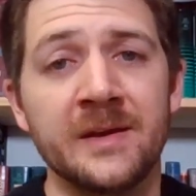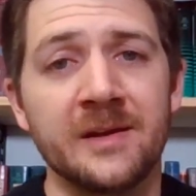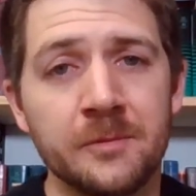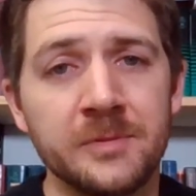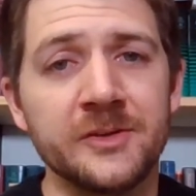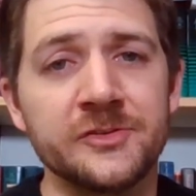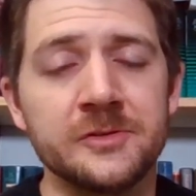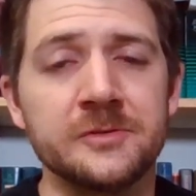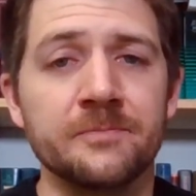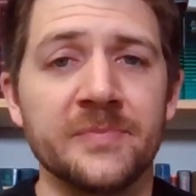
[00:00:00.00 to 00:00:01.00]
God bless
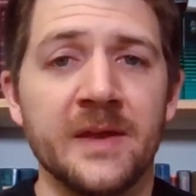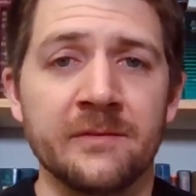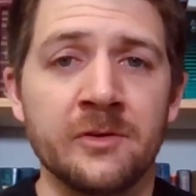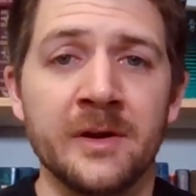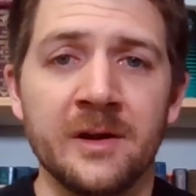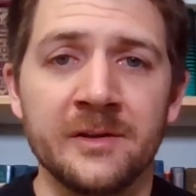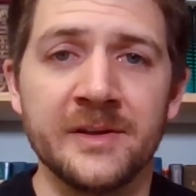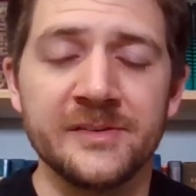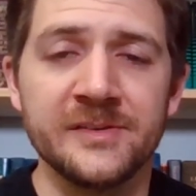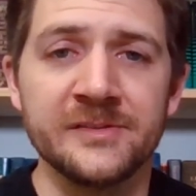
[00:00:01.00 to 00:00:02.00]
you. Have a great
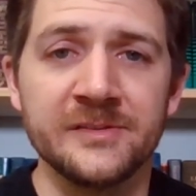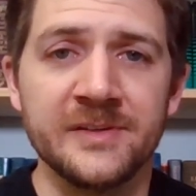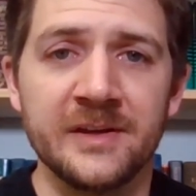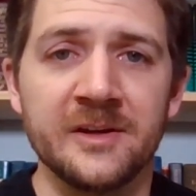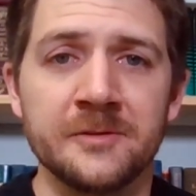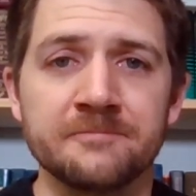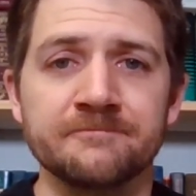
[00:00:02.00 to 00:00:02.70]
holiday season. Take care.